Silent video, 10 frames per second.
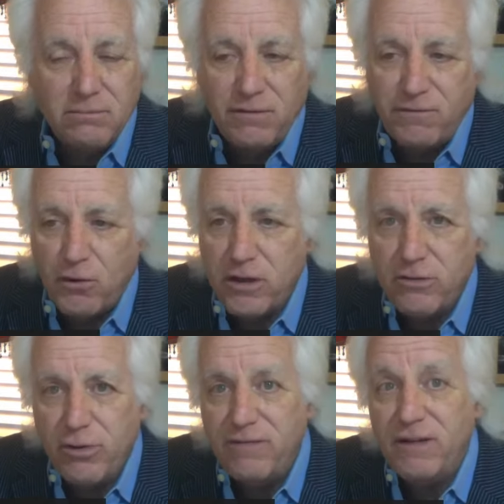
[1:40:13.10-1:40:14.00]
before
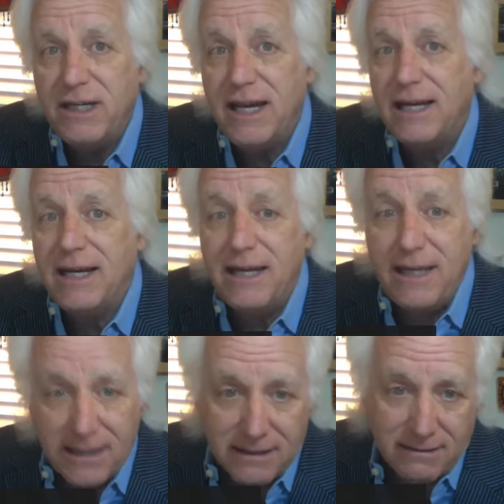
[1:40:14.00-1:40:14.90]
you even get a
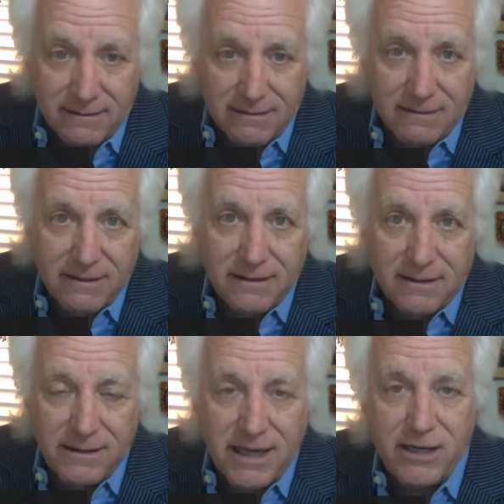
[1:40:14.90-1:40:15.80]
hint
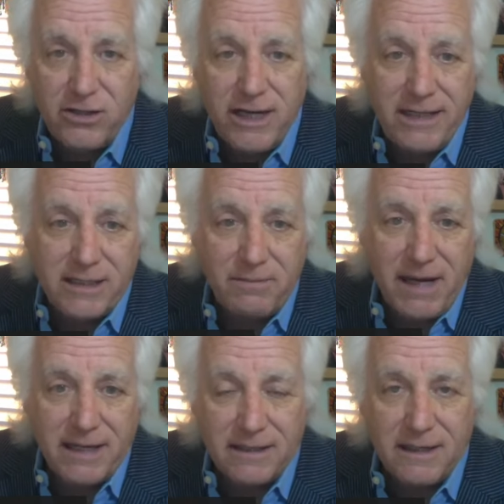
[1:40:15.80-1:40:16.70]
that you need to
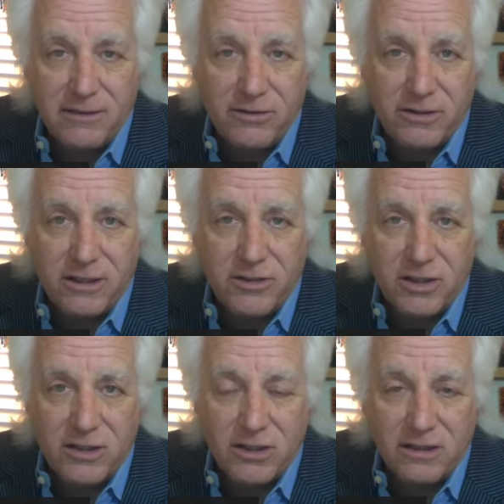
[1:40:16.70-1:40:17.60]
make another
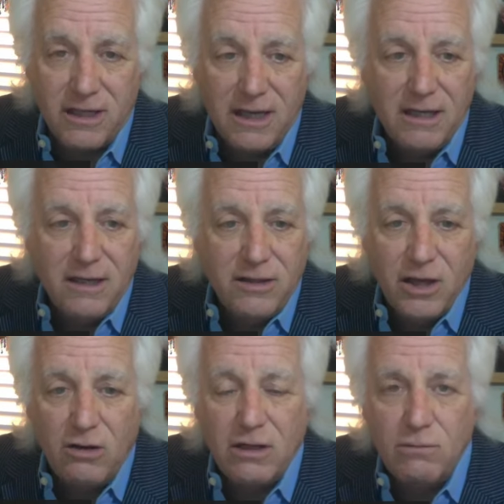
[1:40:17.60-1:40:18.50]
decision.
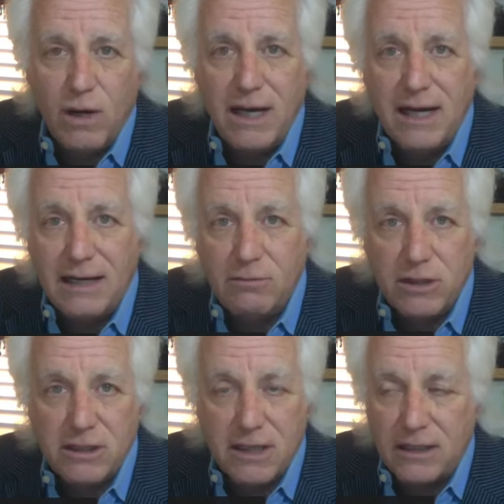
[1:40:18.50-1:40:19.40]
The only way I
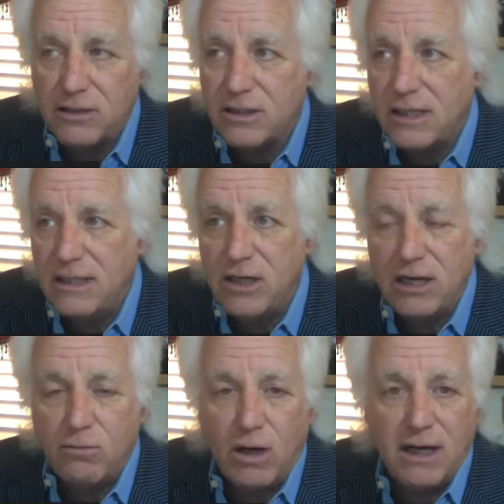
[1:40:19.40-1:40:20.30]
would sell
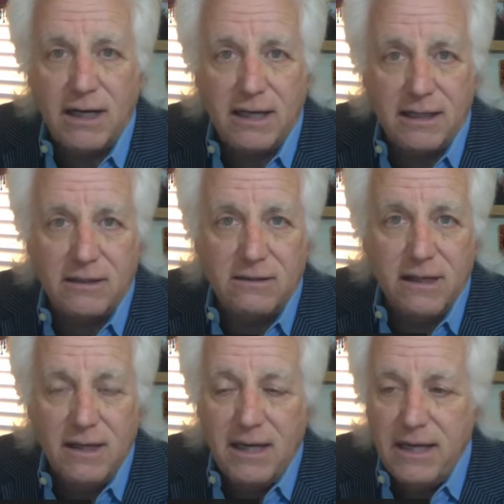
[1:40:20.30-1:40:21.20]
ZJYL
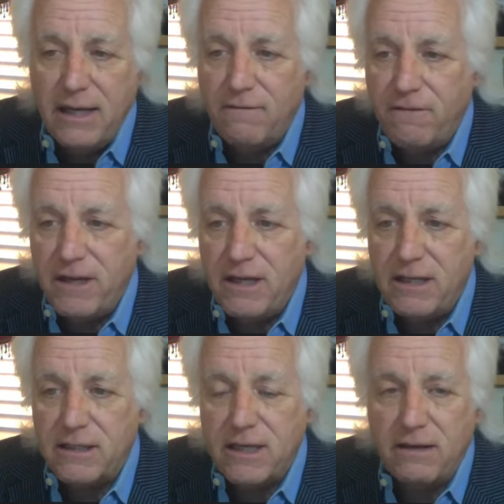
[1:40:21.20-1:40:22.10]

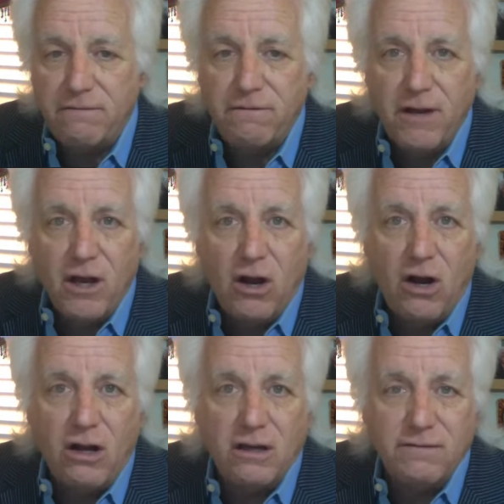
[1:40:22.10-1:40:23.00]
is if
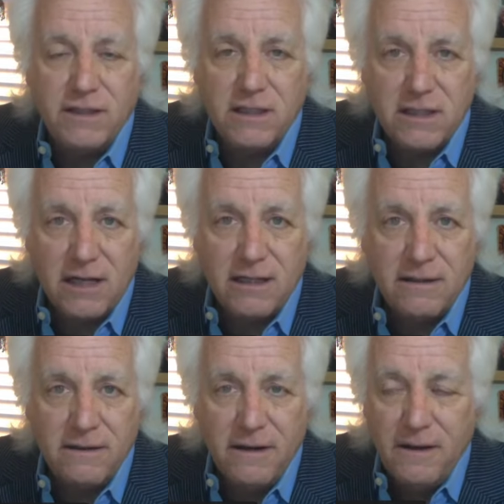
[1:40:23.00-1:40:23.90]
all of a
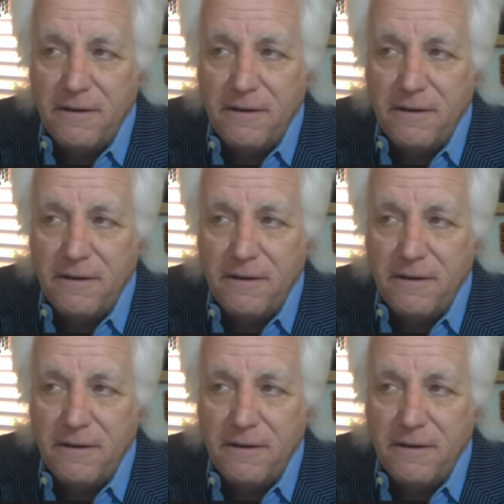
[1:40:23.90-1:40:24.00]
sudden